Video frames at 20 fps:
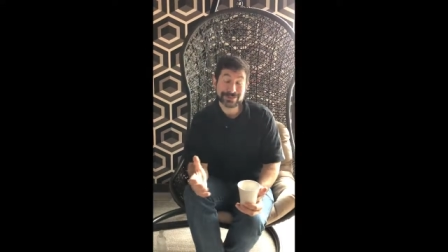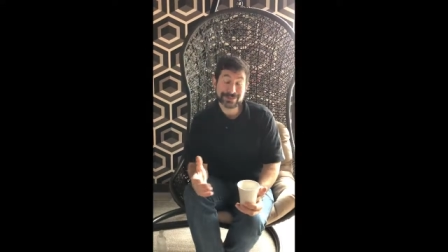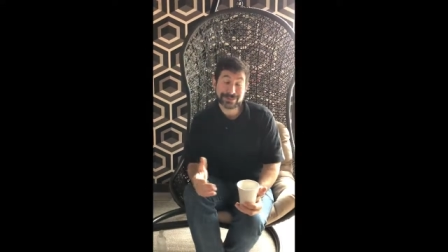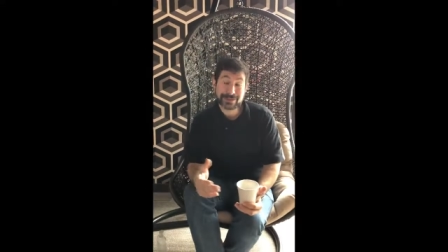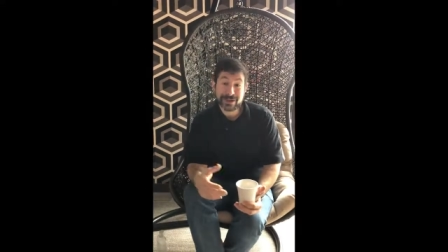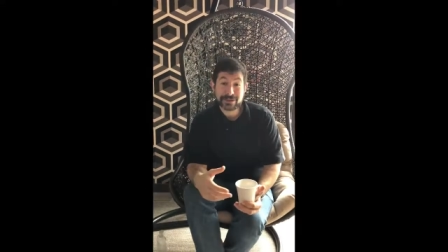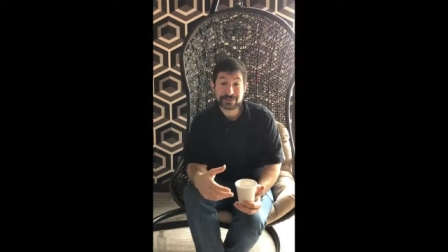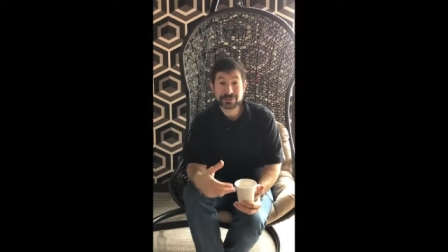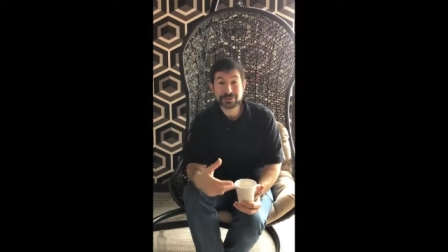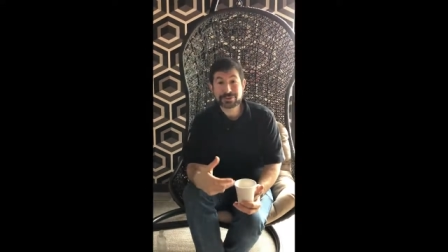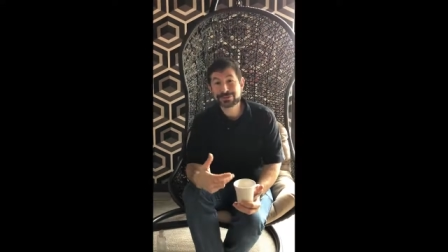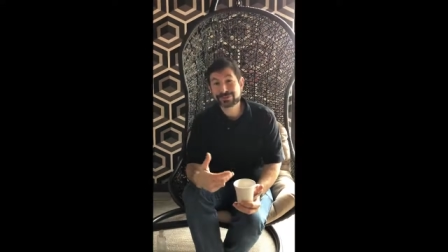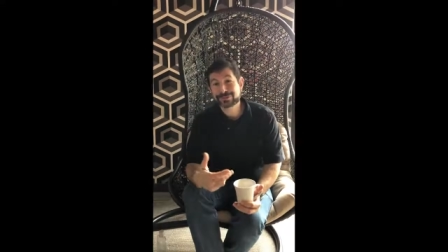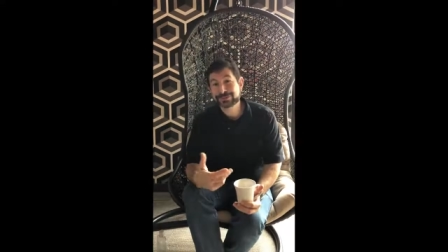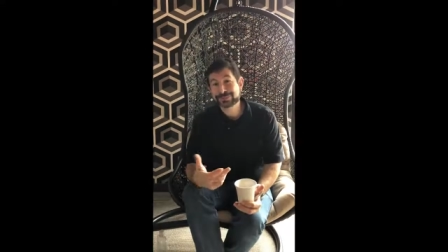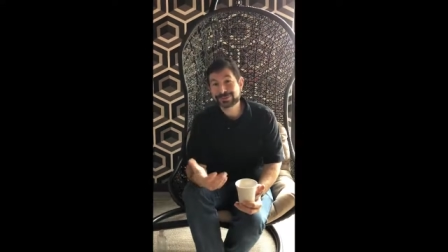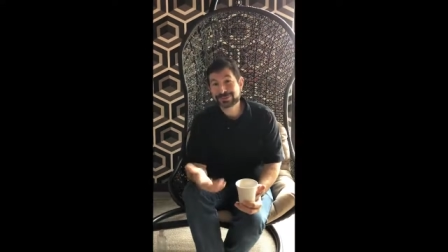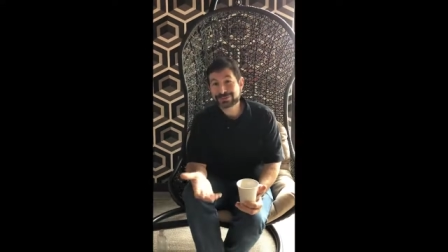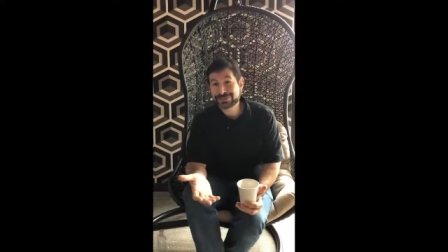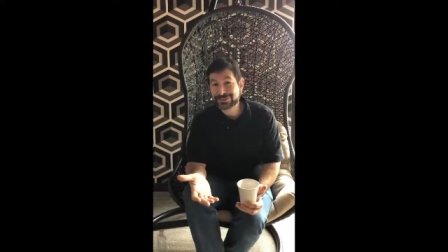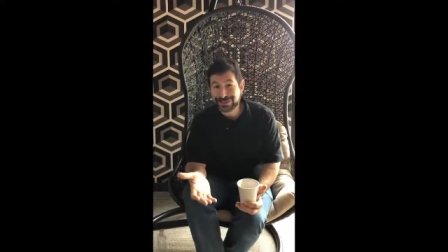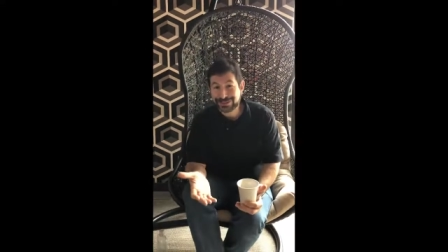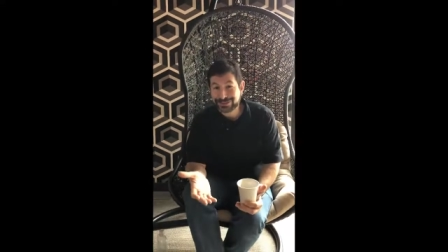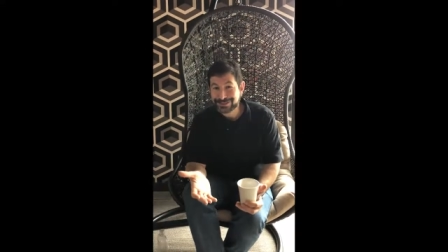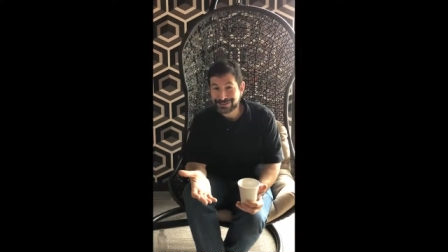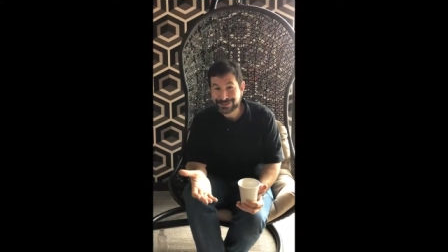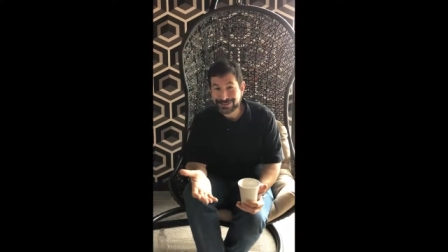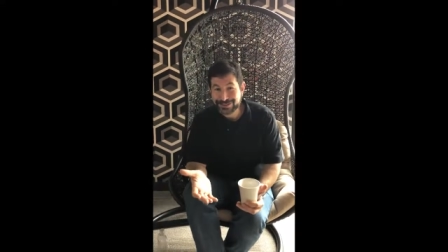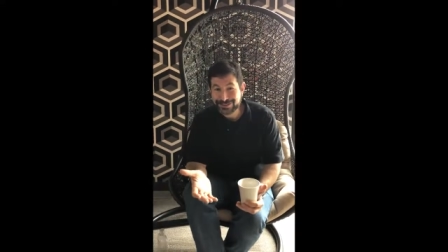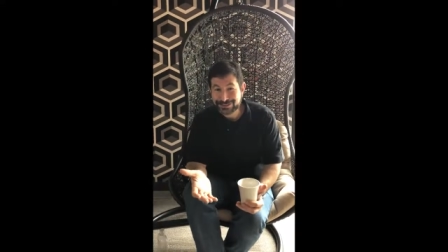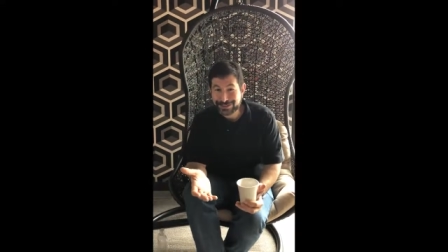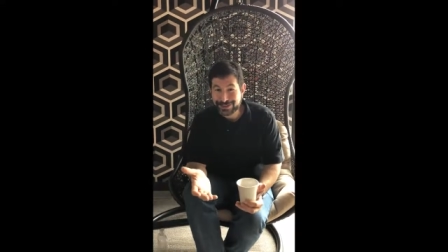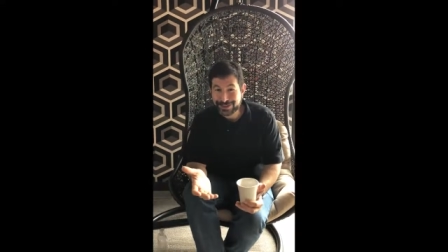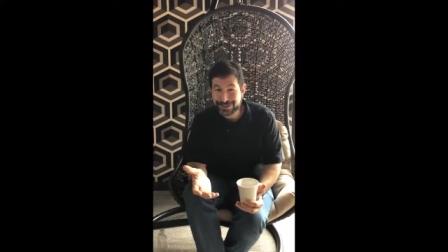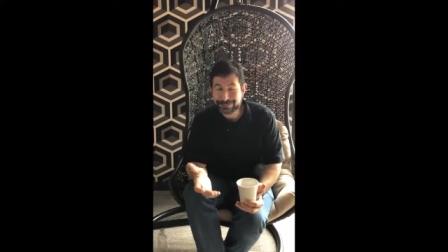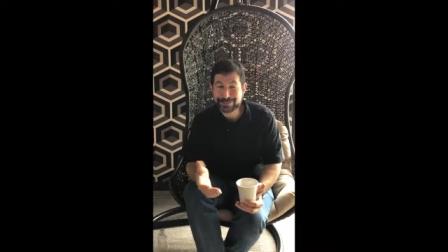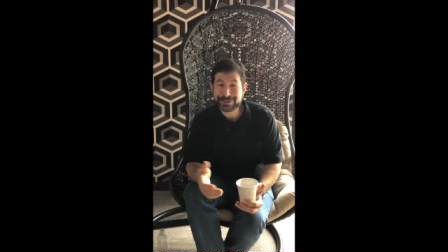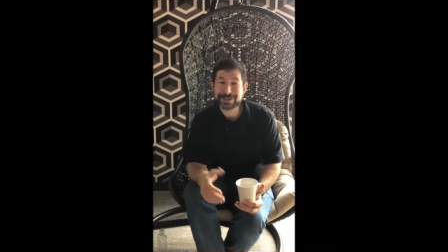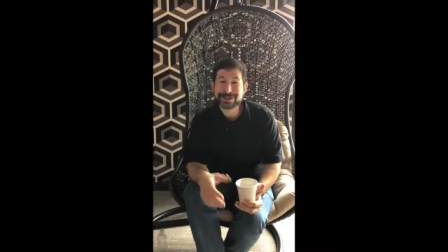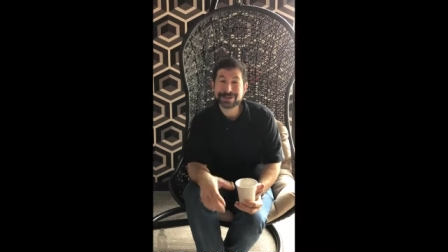It really just means setting things
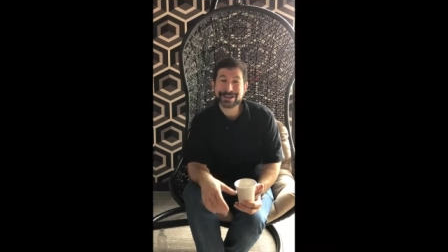up,